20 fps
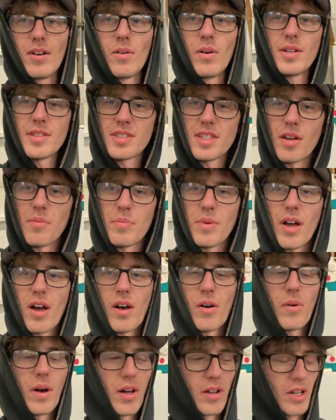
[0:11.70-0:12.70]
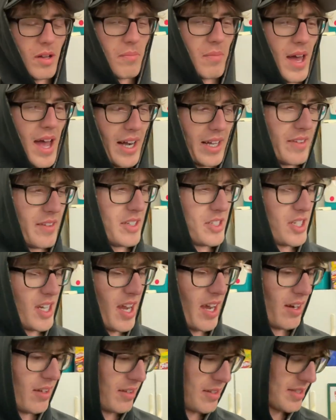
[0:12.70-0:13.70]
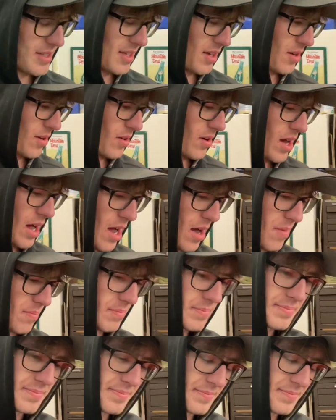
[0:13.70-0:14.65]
What's up, y'all? Welcome back to the channel. So,